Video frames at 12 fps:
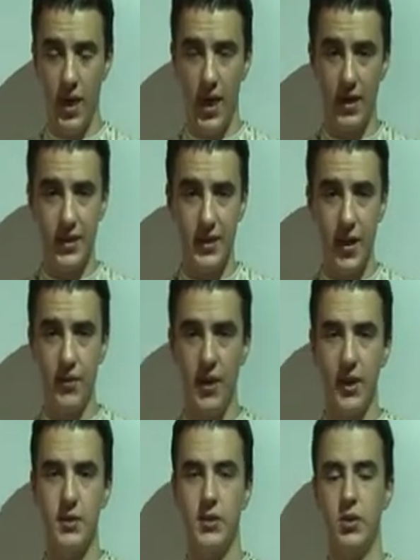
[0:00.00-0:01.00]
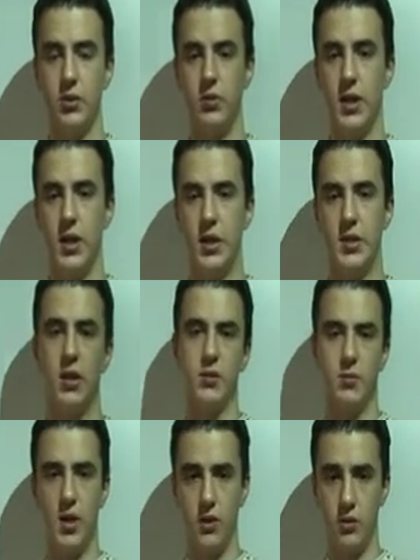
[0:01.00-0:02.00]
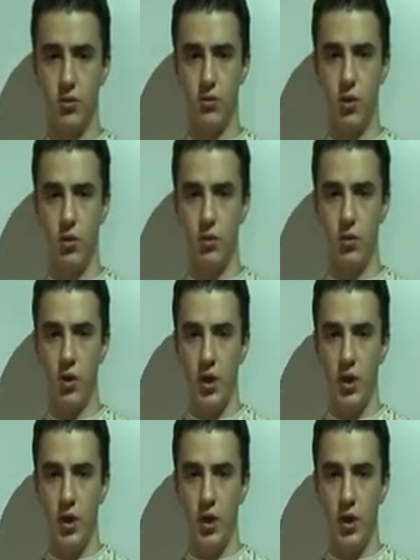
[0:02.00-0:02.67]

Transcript: and it's having the attitude that it's out of my control.